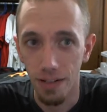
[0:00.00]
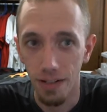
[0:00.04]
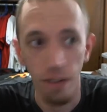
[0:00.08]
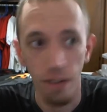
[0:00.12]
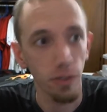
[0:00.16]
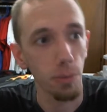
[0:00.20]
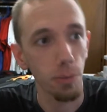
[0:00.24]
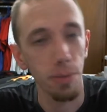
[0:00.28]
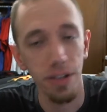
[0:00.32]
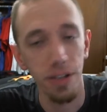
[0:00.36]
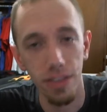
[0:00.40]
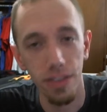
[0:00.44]

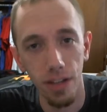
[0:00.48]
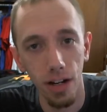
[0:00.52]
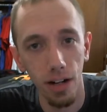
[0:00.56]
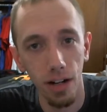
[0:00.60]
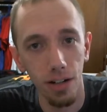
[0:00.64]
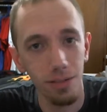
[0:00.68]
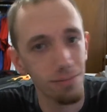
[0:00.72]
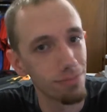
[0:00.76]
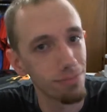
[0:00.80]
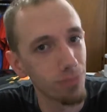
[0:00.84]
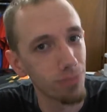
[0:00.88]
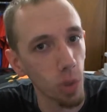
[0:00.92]
Never been
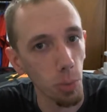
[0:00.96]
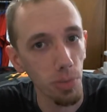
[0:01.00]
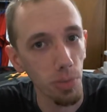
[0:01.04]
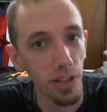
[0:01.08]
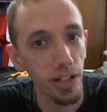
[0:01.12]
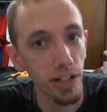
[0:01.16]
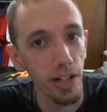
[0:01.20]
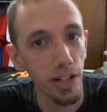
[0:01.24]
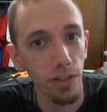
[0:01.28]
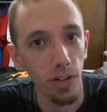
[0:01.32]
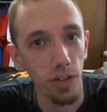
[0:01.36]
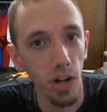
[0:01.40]
there, don't
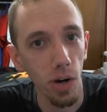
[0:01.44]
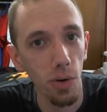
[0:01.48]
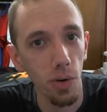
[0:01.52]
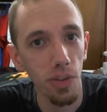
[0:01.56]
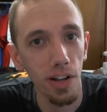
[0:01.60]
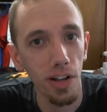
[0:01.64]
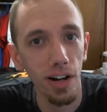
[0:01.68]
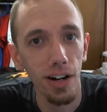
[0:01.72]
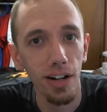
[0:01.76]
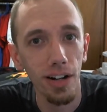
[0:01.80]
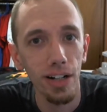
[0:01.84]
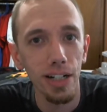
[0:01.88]
plan to ever go
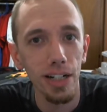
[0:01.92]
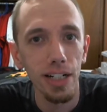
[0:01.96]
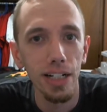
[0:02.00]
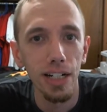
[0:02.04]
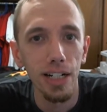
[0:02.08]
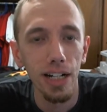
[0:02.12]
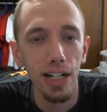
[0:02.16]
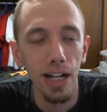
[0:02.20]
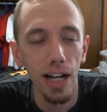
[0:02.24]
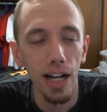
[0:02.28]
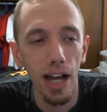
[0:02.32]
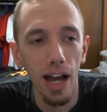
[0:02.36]
there.
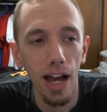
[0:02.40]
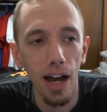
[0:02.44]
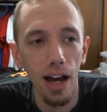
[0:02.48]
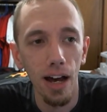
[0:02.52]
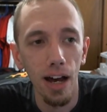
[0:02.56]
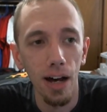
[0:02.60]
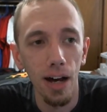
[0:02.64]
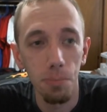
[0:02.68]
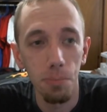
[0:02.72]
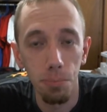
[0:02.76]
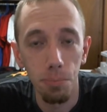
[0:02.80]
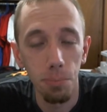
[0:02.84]

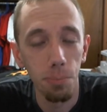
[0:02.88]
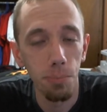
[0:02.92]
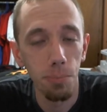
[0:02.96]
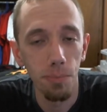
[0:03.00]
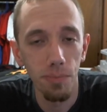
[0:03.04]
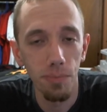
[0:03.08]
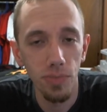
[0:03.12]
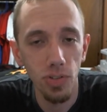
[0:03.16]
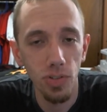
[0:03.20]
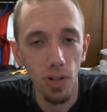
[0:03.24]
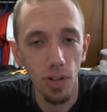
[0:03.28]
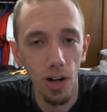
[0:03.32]

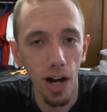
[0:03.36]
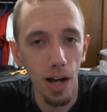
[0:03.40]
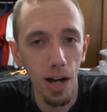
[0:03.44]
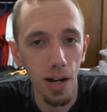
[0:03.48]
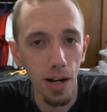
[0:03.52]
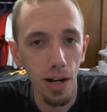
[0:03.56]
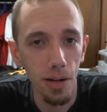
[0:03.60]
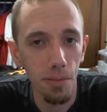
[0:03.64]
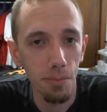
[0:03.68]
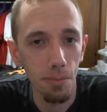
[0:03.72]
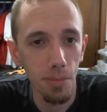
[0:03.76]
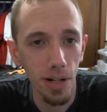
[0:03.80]

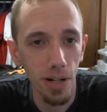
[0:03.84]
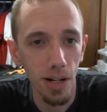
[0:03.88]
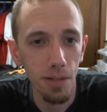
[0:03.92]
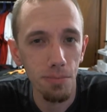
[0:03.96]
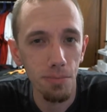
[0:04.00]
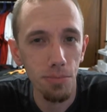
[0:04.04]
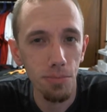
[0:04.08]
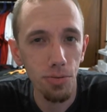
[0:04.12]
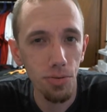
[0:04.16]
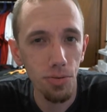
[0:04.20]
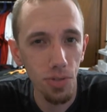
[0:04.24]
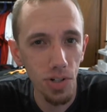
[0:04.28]
But
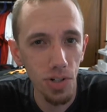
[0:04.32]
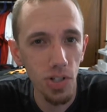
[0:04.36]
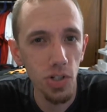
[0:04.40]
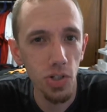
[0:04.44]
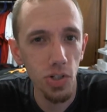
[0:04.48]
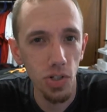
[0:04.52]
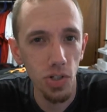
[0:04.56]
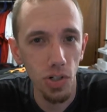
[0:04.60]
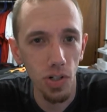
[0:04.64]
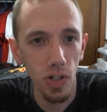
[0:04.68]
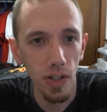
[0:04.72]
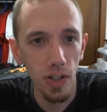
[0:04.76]
I'm pretty
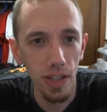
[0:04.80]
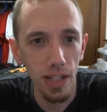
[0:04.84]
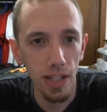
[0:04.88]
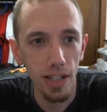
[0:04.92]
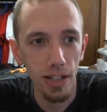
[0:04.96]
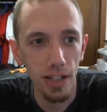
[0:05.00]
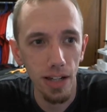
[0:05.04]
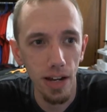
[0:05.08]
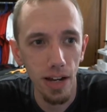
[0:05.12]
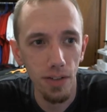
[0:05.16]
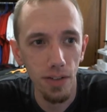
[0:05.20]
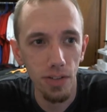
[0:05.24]
sure
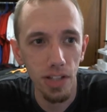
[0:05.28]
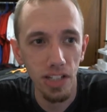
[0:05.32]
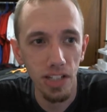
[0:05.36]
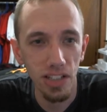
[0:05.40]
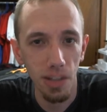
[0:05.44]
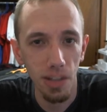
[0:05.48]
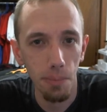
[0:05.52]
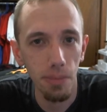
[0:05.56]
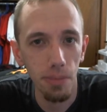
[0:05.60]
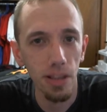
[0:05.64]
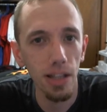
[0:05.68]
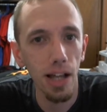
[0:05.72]
that everything's
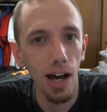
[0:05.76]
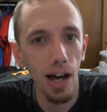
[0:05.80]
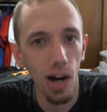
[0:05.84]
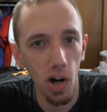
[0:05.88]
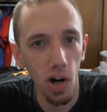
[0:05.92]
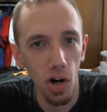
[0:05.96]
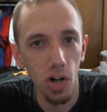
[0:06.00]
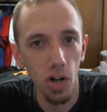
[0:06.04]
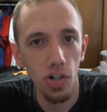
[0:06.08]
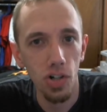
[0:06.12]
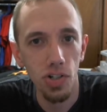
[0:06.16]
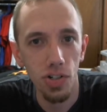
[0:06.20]
a lot
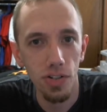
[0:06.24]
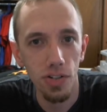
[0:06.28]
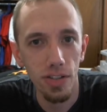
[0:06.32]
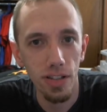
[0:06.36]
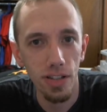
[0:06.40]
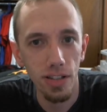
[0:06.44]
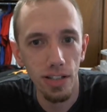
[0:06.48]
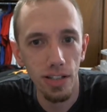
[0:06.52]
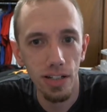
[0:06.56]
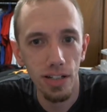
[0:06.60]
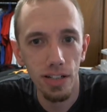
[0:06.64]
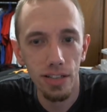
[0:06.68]
harsher
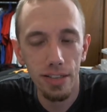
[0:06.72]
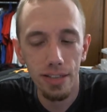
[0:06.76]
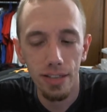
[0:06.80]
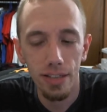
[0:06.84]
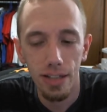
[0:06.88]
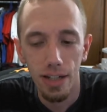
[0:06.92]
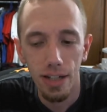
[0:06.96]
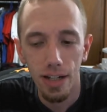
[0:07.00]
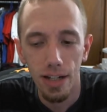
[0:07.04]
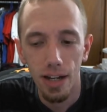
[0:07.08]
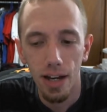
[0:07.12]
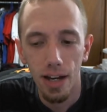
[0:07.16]
than
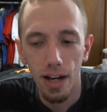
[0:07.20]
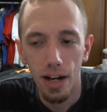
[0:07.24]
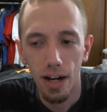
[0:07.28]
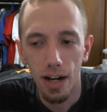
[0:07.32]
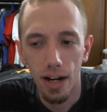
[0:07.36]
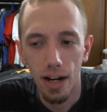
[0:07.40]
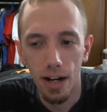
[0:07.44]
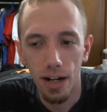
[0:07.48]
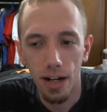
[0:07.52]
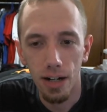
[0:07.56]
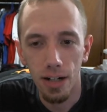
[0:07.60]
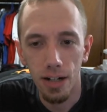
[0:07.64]
this.
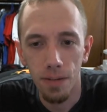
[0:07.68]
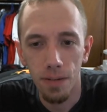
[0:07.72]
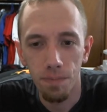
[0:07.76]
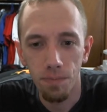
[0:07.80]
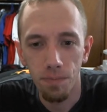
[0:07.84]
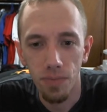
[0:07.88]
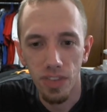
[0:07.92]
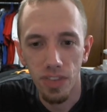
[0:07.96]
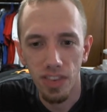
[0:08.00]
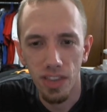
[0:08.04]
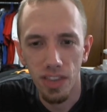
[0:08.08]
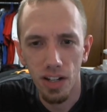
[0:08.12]

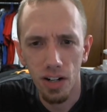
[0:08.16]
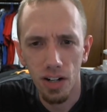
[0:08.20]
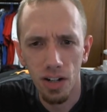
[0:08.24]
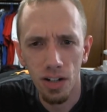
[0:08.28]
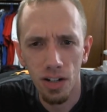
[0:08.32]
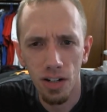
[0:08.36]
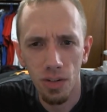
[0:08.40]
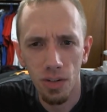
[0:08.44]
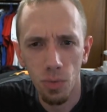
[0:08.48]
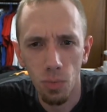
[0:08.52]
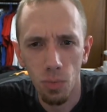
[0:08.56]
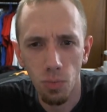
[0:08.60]

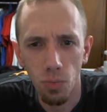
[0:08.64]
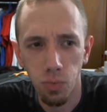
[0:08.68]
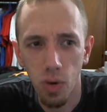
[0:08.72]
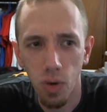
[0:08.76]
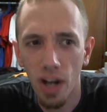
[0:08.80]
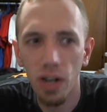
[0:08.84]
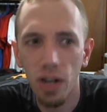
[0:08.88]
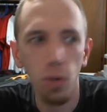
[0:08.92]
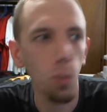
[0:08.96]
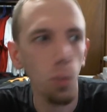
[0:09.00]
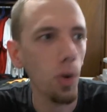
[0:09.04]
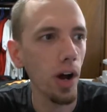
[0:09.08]
They're
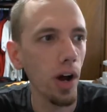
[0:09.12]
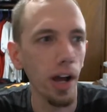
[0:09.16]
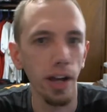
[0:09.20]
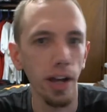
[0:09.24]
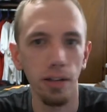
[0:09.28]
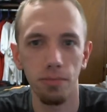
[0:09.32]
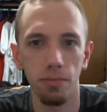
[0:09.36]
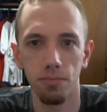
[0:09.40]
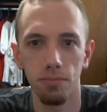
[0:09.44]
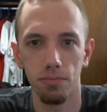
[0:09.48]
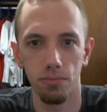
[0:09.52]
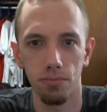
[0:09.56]
right
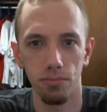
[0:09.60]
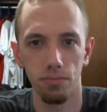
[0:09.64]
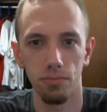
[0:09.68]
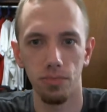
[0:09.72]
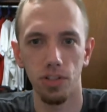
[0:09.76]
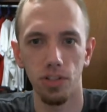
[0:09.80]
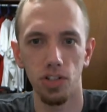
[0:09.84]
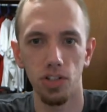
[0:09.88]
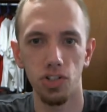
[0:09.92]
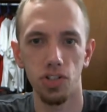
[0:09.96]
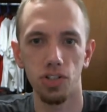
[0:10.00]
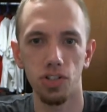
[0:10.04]
away.
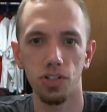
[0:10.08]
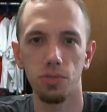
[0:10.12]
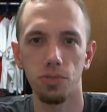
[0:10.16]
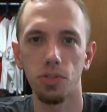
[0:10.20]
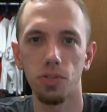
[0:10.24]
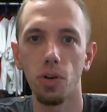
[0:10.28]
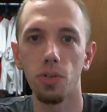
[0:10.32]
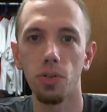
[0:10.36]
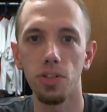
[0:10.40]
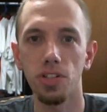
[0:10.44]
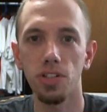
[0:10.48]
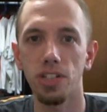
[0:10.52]
Let's just
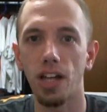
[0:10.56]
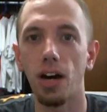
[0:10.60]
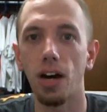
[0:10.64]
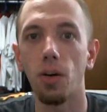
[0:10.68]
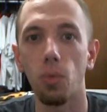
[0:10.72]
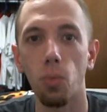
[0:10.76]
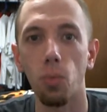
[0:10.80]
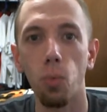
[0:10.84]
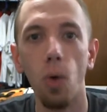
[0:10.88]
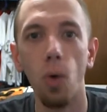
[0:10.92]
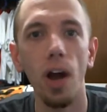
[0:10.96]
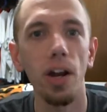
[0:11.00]
throw this
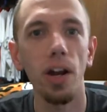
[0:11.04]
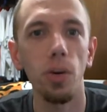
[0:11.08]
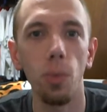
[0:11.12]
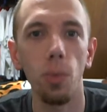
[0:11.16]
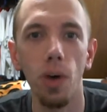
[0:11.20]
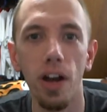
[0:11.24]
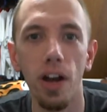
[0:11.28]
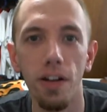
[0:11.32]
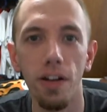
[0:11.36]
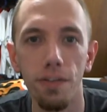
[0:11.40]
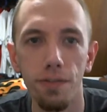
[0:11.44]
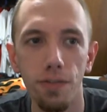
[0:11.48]
out right
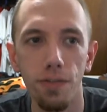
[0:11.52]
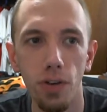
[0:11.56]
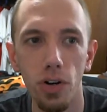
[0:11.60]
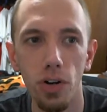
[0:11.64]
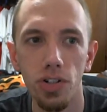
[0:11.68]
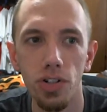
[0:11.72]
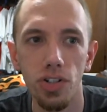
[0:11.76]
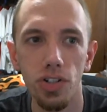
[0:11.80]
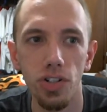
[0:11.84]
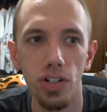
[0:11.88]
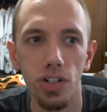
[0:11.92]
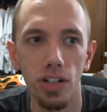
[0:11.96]
away.
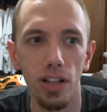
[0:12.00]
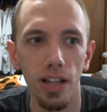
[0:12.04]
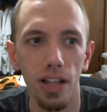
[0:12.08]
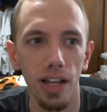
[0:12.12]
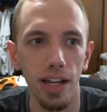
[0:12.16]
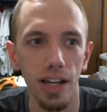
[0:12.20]
First,